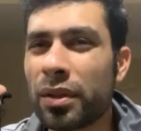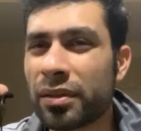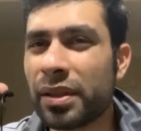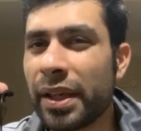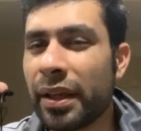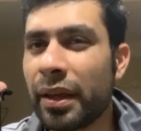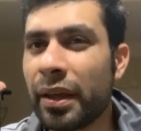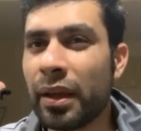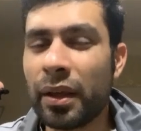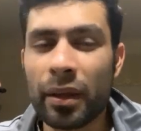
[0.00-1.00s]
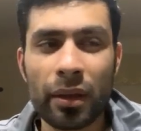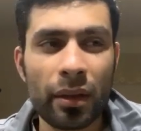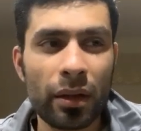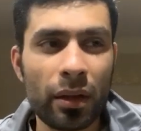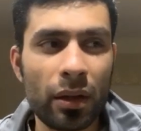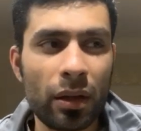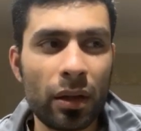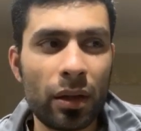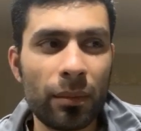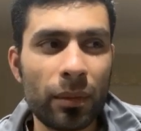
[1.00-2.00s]
to see it.
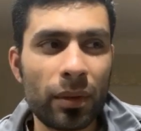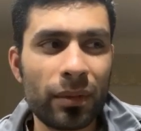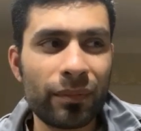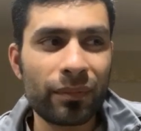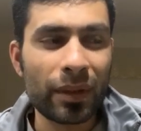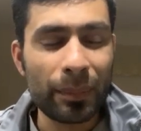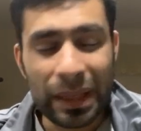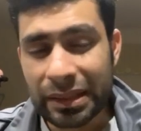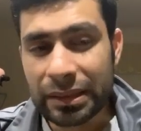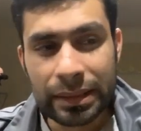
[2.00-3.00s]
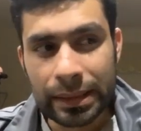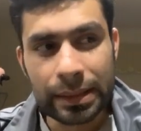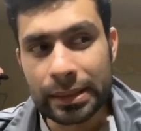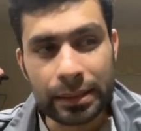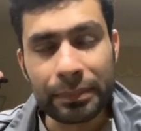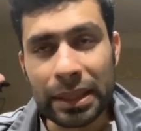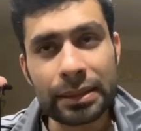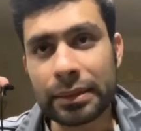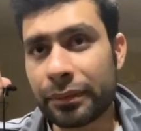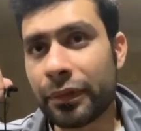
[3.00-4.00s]
But I just think this is
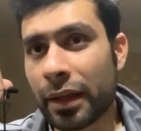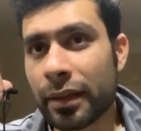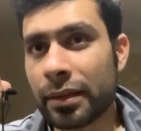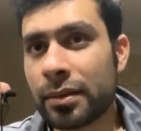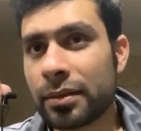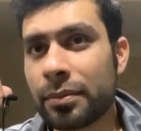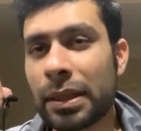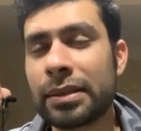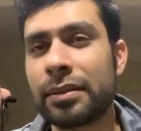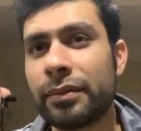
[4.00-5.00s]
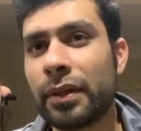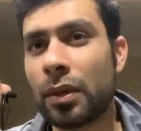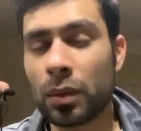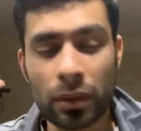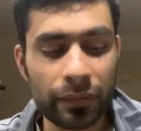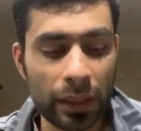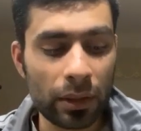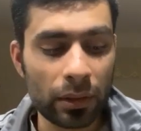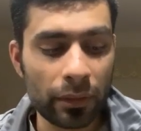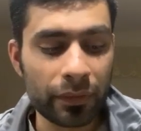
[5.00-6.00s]
massive. I think this is massive. I'd
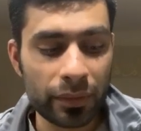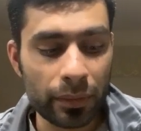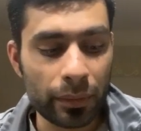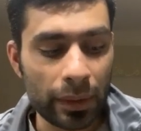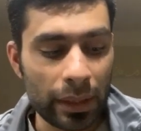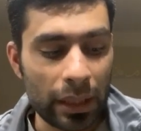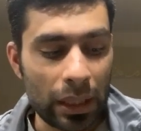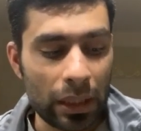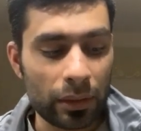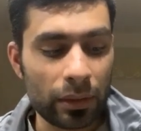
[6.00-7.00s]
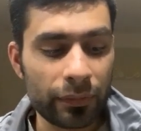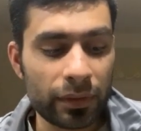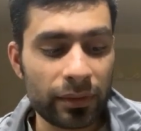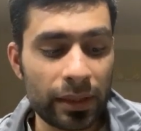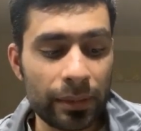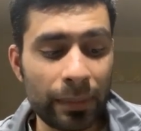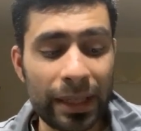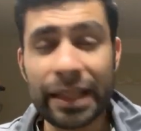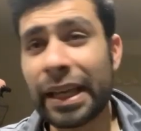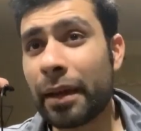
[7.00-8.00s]
love to see
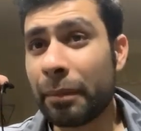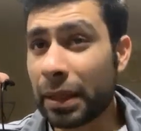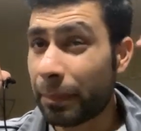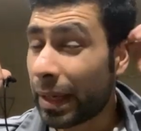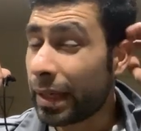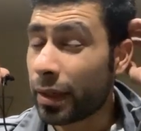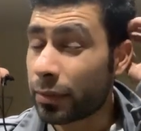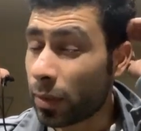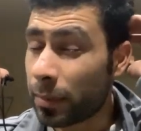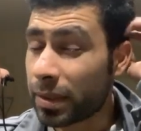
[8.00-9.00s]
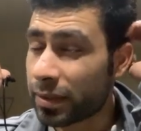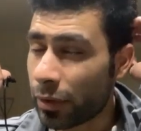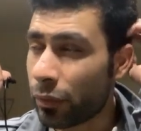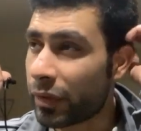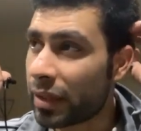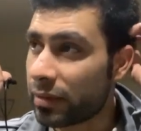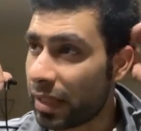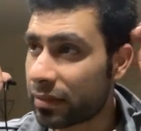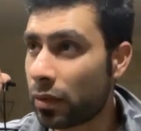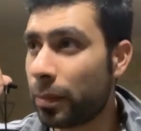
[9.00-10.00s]
Manny get a big payday as well, because I don't think his
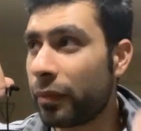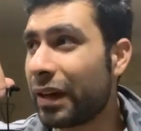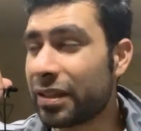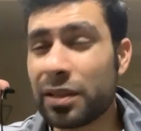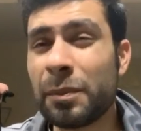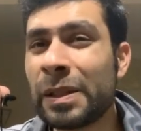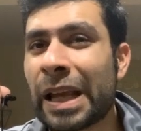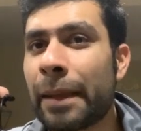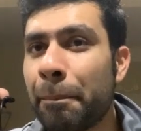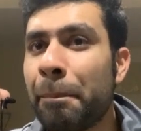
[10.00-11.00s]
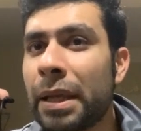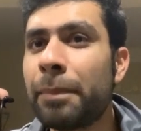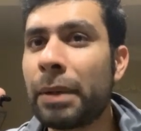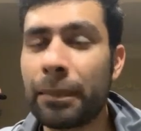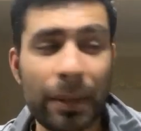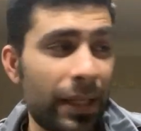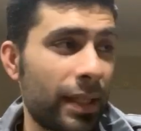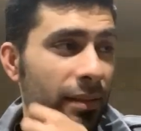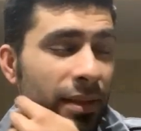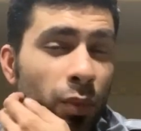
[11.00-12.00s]
last couple of fights he's been getting big
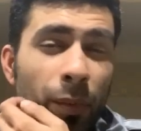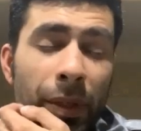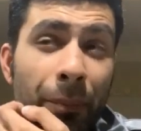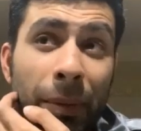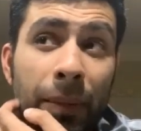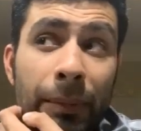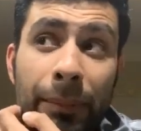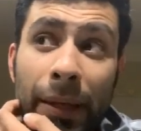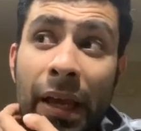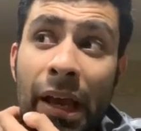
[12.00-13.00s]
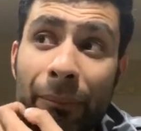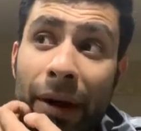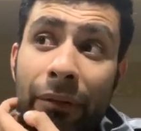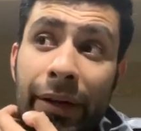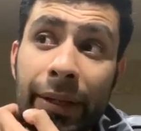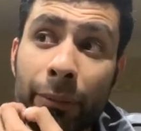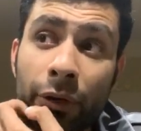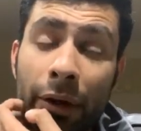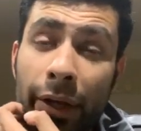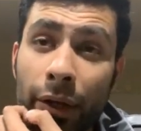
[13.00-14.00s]
paydays. This would be a big pay. Apparently,
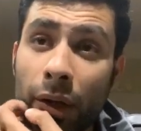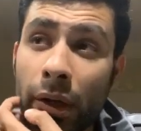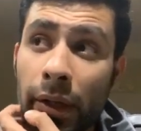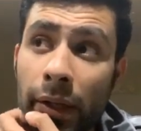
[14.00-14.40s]
McGregor